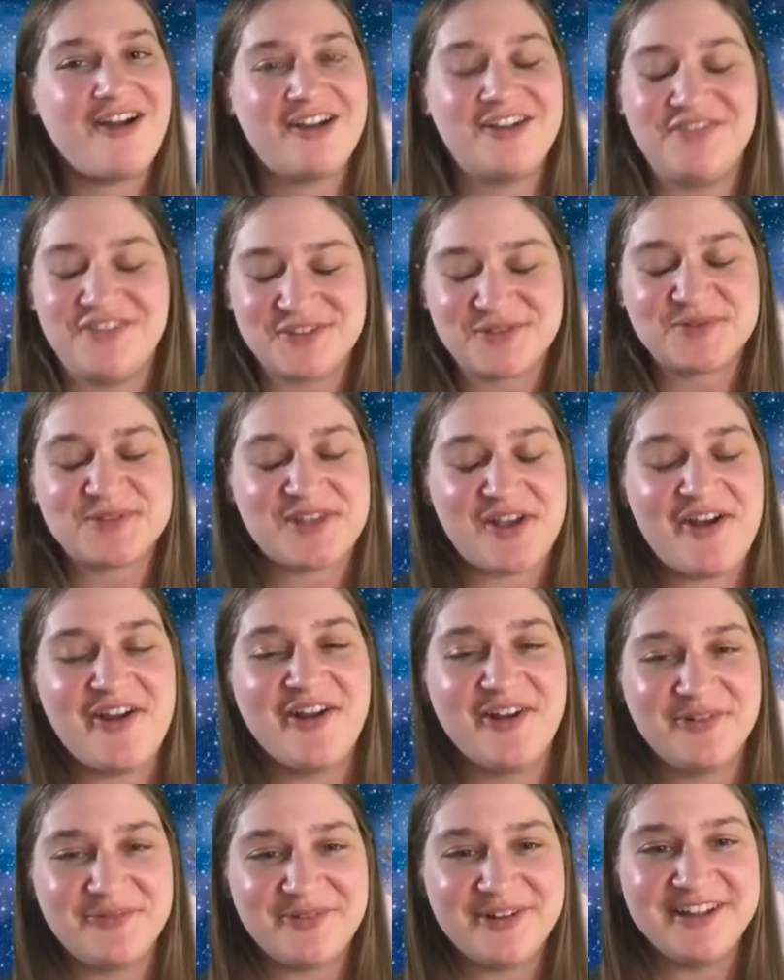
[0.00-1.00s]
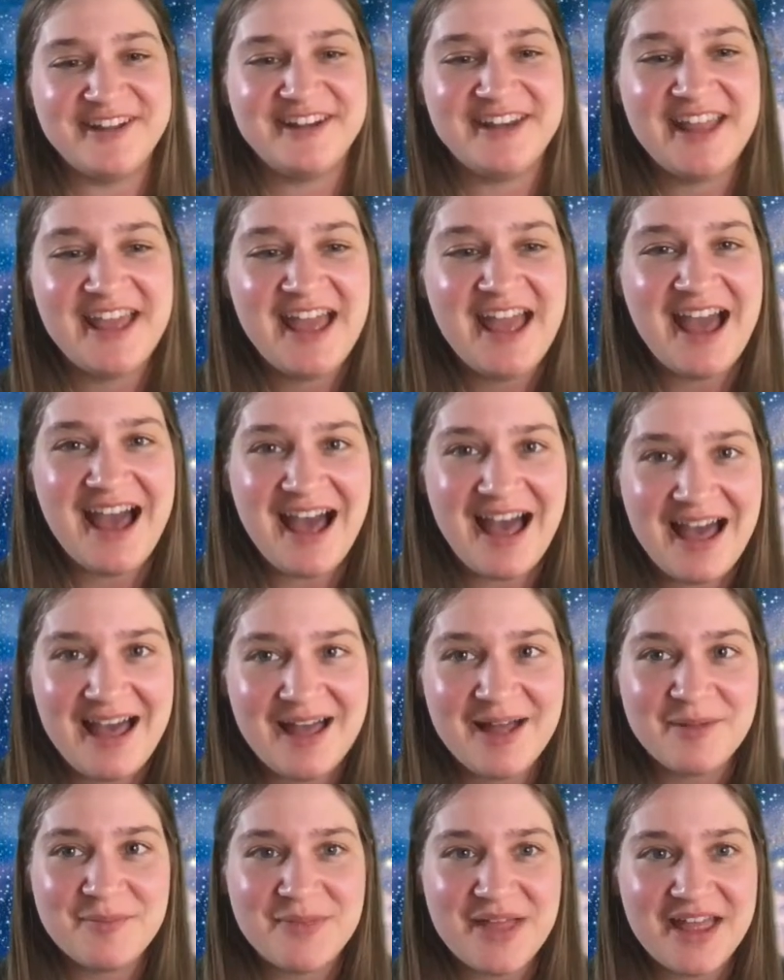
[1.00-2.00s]
This was a hard one.
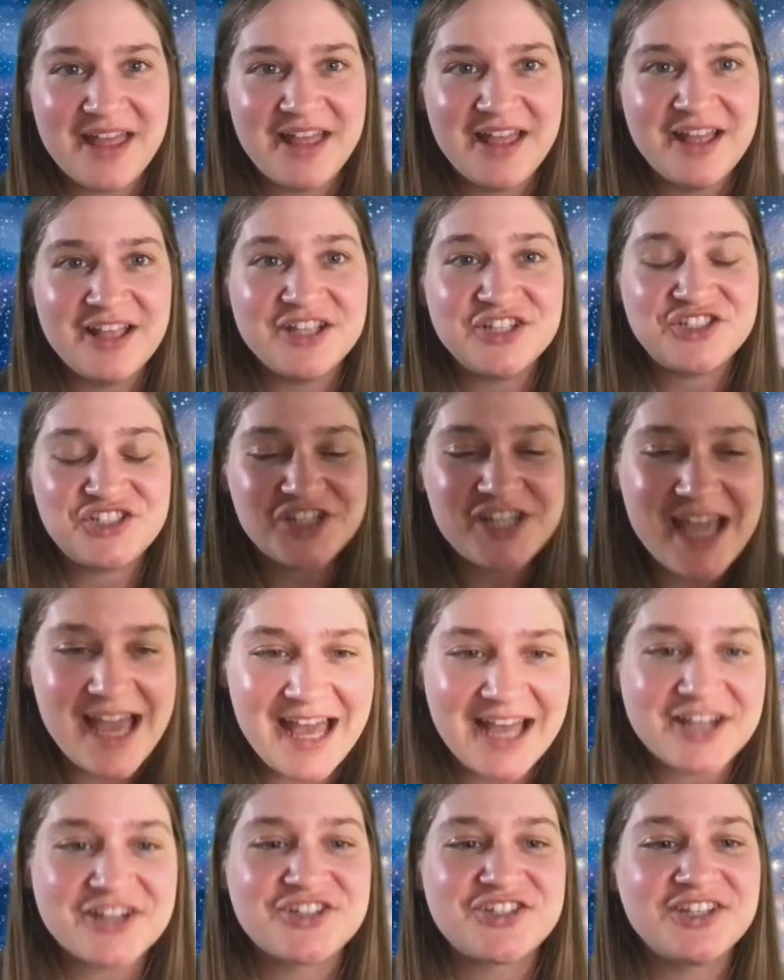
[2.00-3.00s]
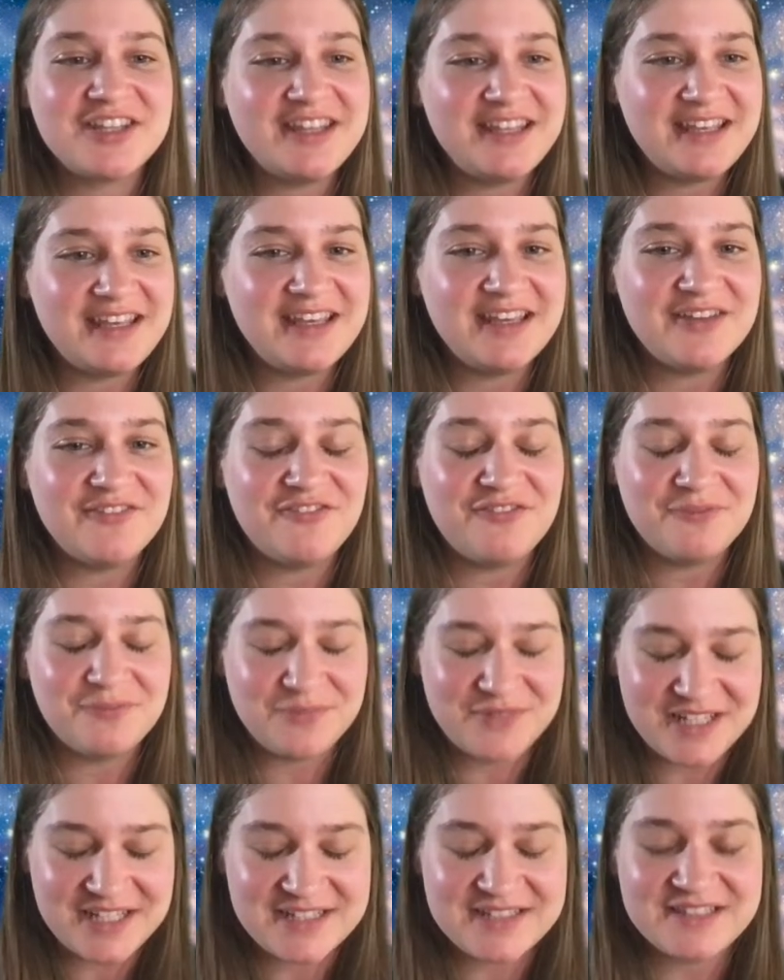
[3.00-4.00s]
She actually
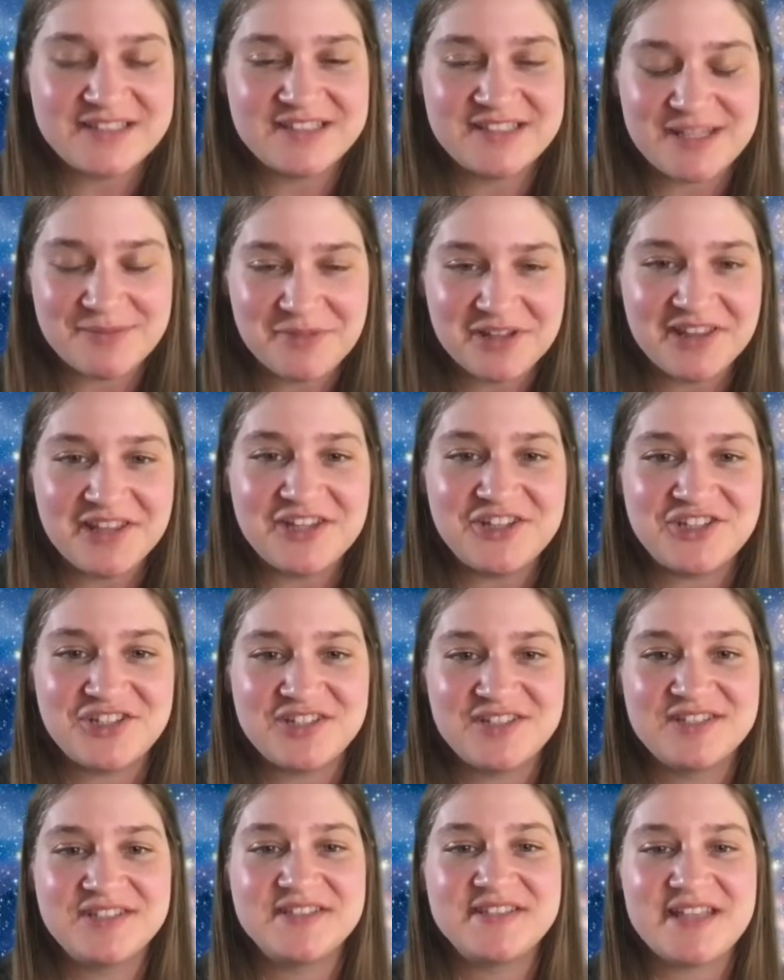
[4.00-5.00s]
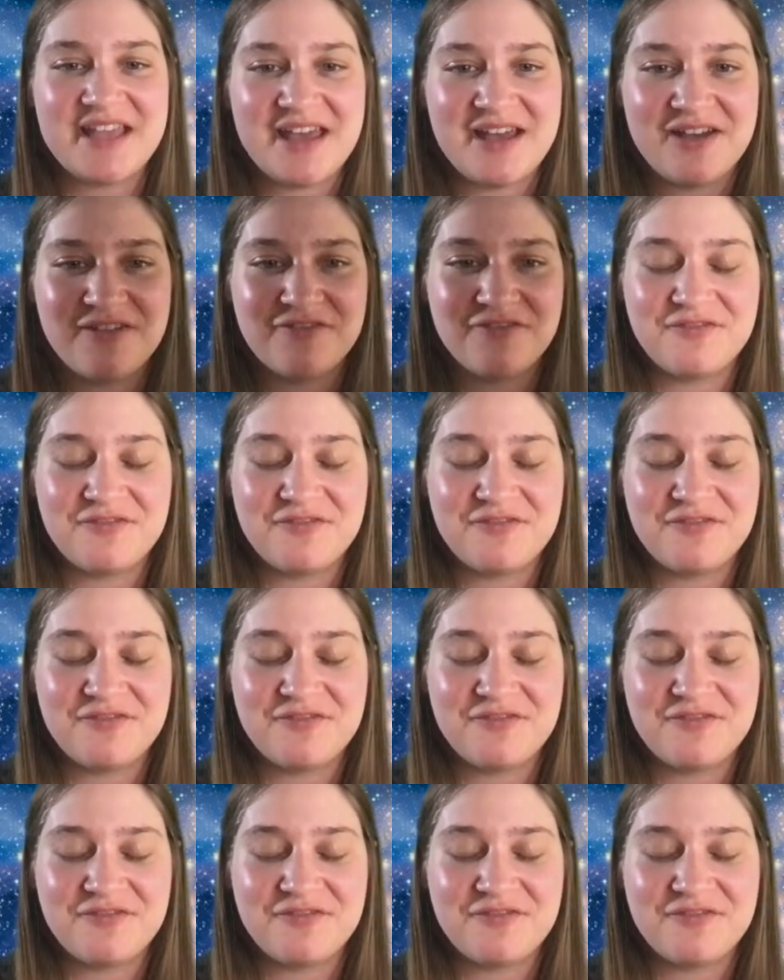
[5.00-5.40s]
did simulations of